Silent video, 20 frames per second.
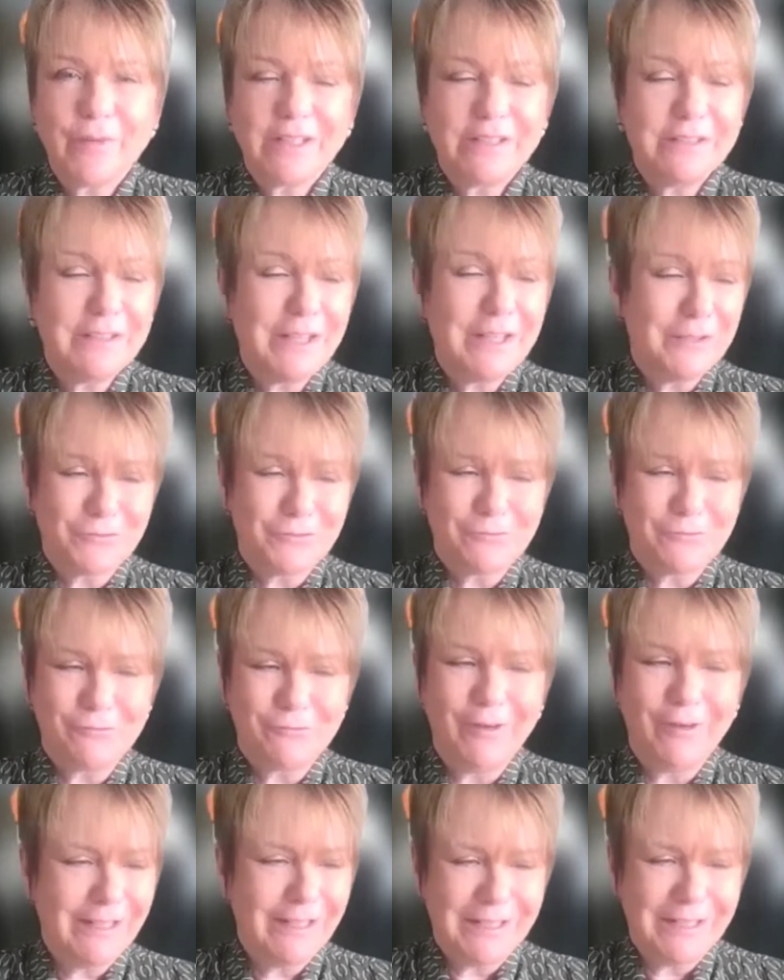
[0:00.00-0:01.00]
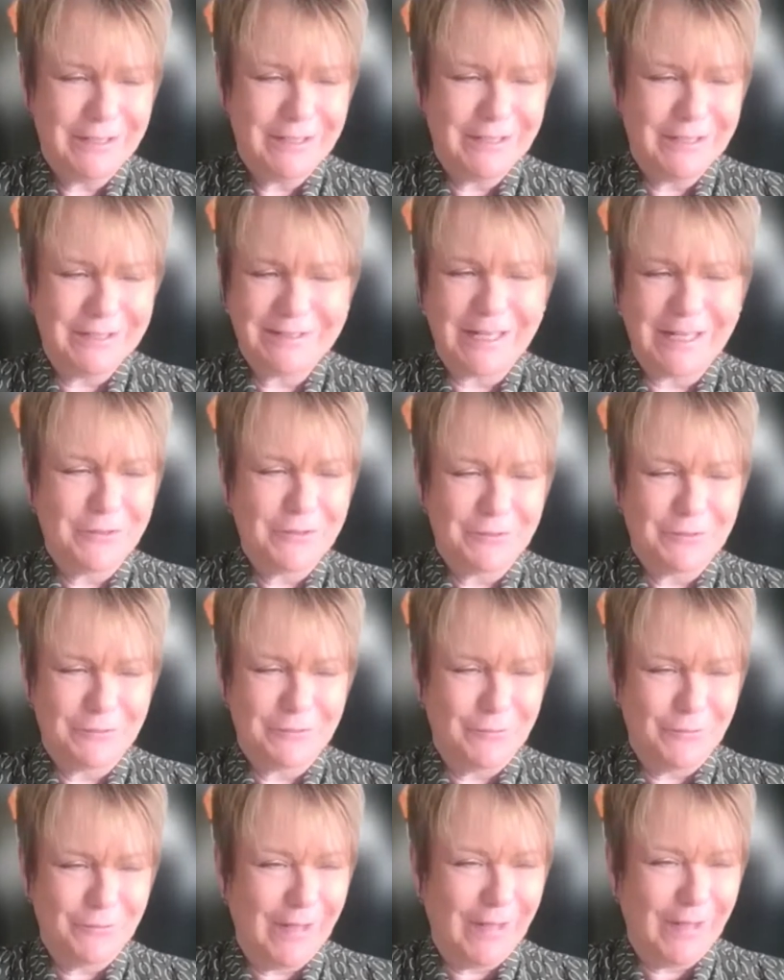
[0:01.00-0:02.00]
And Neil's right in the centre
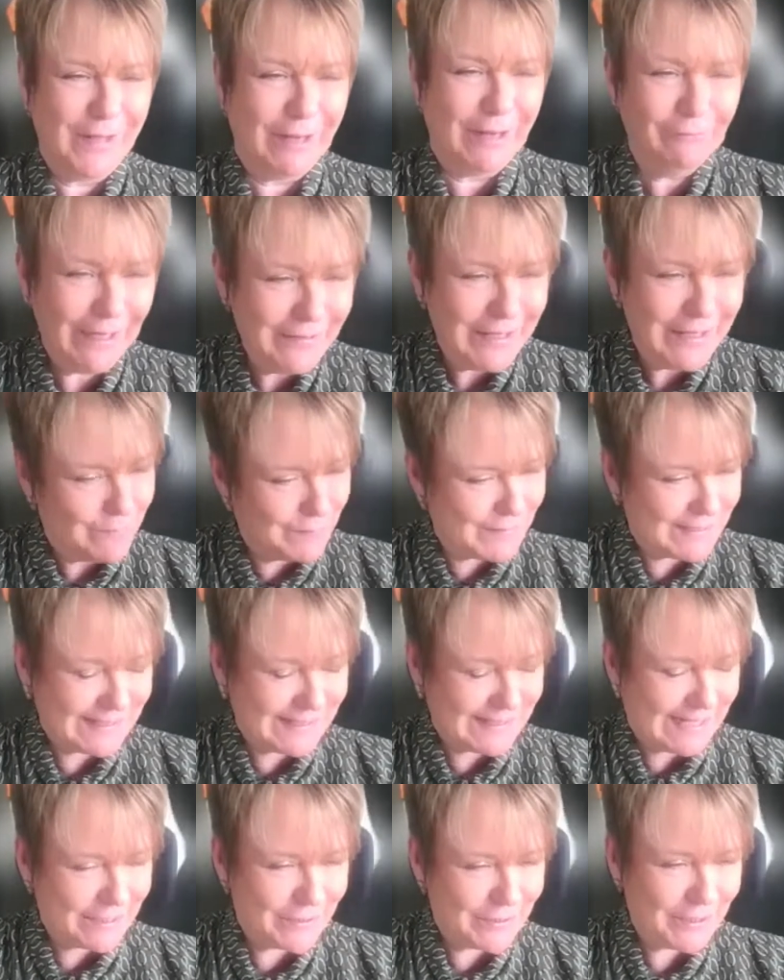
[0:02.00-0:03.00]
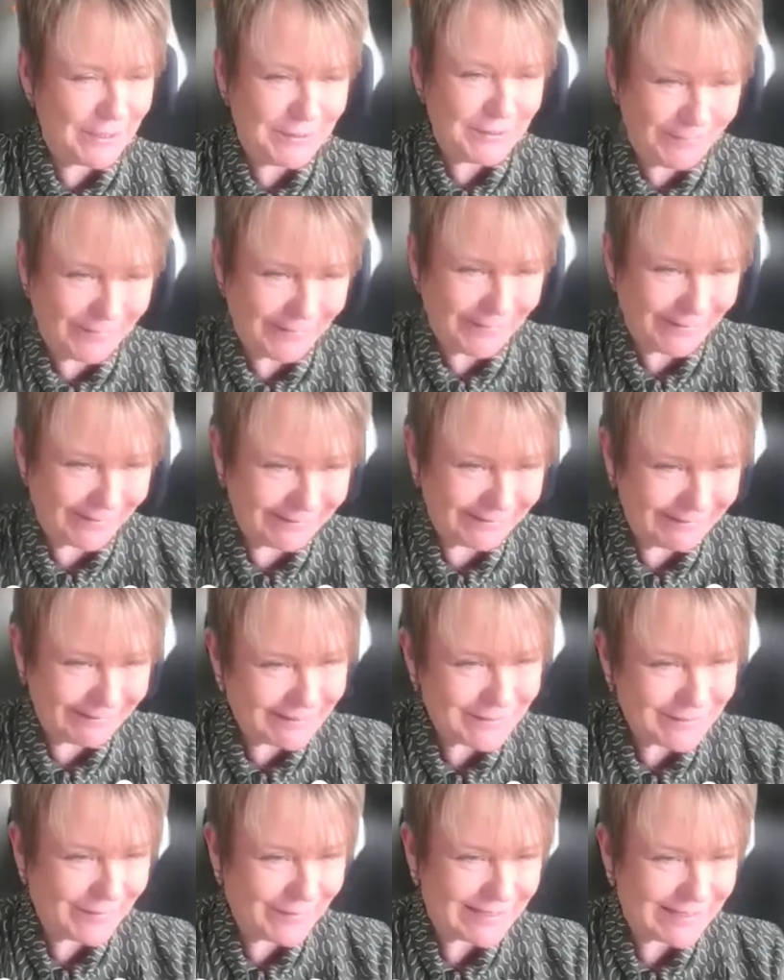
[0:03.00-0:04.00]
of all that, right in the epicentre you are.
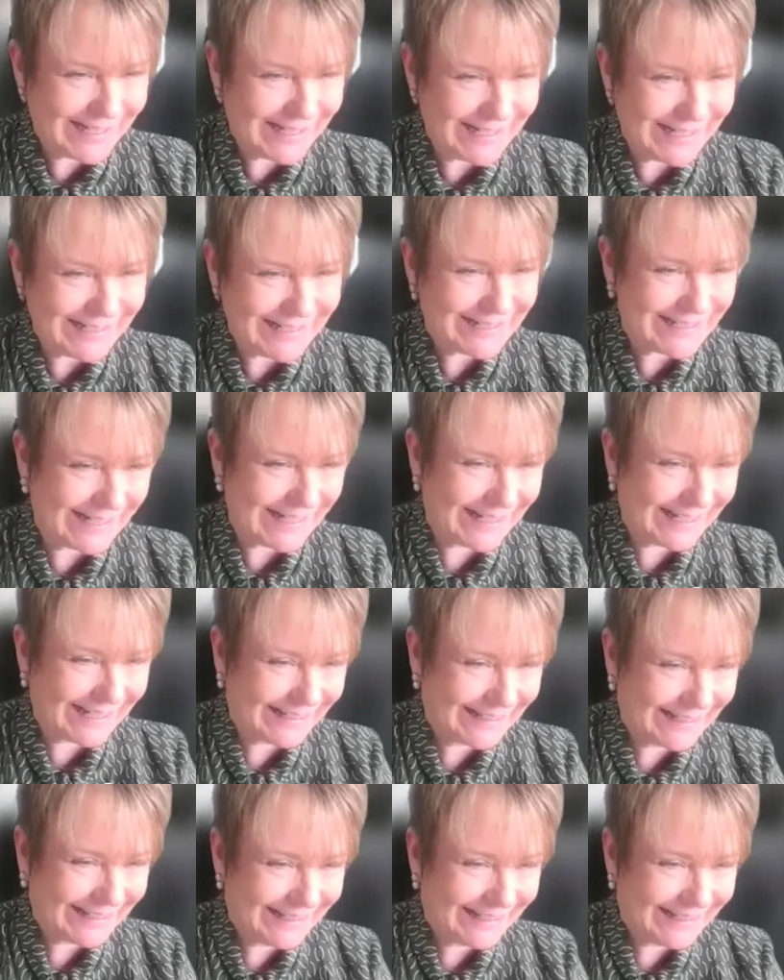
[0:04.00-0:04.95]
It's fantastic.